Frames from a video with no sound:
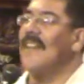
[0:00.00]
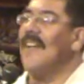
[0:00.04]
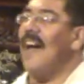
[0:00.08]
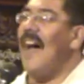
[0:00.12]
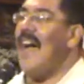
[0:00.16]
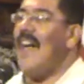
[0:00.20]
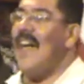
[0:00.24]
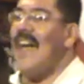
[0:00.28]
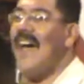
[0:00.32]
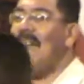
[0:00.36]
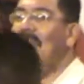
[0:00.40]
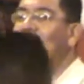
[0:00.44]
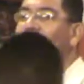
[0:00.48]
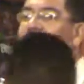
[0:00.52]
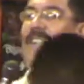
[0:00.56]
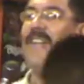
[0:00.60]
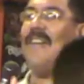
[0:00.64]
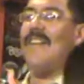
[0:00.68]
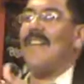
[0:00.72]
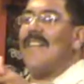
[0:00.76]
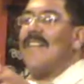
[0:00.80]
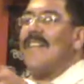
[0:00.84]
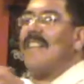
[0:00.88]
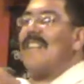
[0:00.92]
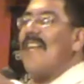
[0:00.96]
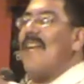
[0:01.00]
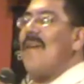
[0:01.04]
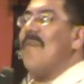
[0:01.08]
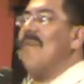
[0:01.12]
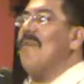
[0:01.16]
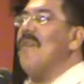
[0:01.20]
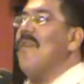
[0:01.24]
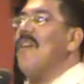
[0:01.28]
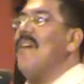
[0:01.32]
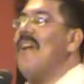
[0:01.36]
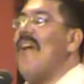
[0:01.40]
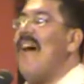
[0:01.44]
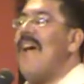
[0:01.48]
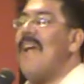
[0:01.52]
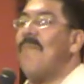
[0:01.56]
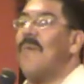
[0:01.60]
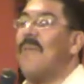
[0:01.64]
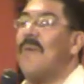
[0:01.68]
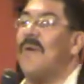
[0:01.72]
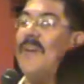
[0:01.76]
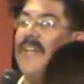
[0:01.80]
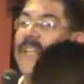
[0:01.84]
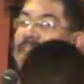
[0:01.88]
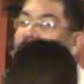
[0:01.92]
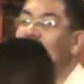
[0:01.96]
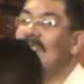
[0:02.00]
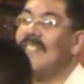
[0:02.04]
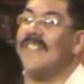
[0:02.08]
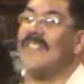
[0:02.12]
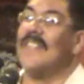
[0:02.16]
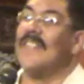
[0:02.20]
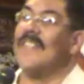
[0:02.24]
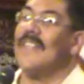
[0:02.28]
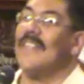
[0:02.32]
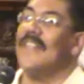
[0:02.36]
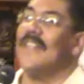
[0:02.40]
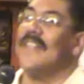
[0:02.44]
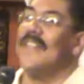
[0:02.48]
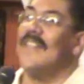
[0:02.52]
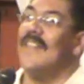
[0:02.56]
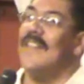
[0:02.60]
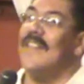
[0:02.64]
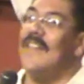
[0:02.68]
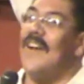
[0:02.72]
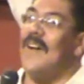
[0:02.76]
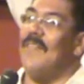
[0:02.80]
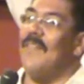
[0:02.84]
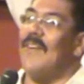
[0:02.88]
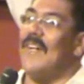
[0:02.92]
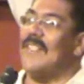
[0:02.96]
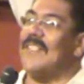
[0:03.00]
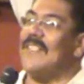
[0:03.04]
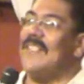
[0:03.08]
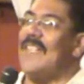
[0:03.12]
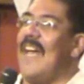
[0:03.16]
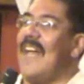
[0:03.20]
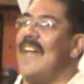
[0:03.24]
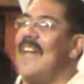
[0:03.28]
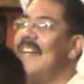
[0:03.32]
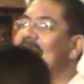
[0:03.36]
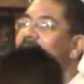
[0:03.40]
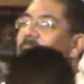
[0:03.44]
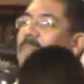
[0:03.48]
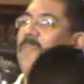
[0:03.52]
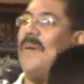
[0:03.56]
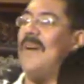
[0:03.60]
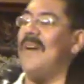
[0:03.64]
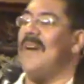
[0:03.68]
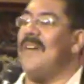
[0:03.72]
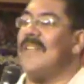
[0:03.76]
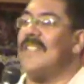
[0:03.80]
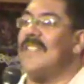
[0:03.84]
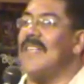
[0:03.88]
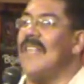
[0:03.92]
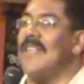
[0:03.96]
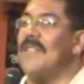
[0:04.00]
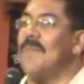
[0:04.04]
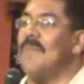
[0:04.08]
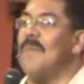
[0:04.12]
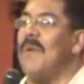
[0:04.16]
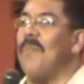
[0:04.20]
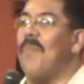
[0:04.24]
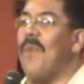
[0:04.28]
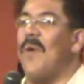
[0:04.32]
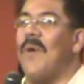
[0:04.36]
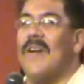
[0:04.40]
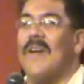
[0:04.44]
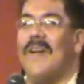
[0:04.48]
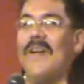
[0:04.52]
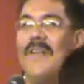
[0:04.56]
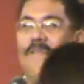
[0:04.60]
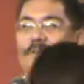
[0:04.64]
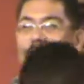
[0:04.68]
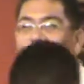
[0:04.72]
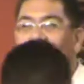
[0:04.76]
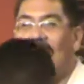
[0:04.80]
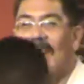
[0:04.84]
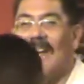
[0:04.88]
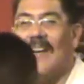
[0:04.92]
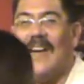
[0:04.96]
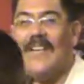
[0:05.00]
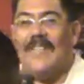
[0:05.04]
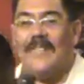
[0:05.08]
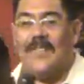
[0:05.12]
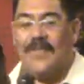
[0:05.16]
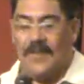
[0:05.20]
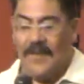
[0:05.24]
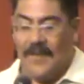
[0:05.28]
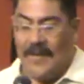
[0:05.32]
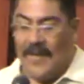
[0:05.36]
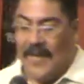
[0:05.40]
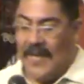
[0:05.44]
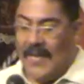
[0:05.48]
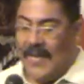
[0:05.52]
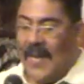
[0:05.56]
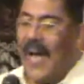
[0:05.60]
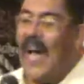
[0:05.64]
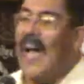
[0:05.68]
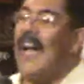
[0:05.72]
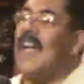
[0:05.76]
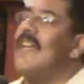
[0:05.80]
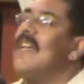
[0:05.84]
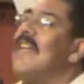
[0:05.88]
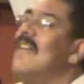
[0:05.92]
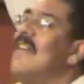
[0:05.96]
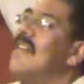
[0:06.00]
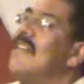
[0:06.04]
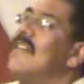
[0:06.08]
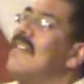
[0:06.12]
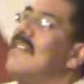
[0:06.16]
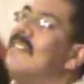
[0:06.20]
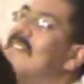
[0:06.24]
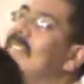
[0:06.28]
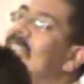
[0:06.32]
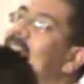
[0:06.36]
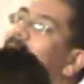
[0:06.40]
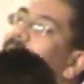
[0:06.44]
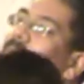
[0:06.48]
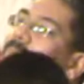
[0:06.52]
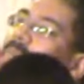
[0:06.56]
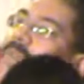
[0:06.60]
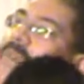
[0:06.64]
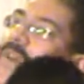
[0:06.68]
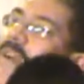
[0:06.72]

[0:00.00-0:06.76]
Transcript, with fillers: I have to hear the same word I preach. I'm not standing up here in judgment pointing a finger at you. I hear the same